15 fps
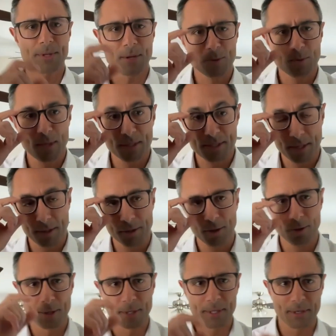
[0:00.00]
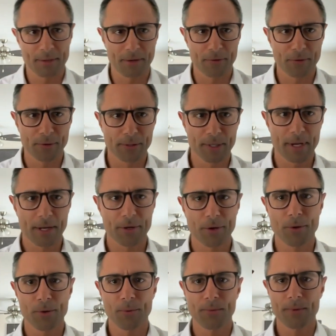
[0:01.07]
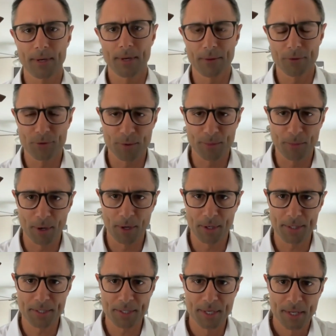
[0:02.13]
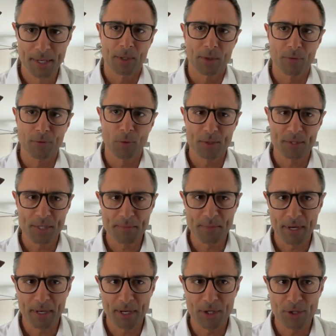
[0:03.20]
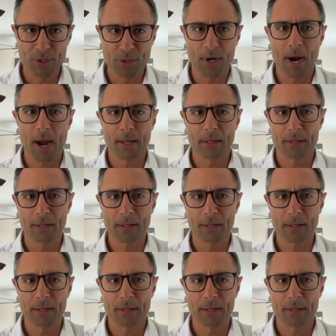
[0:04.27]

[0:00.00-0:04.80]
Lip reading: was well said, Cody. I really echo those remarks. Of course, these medications are highly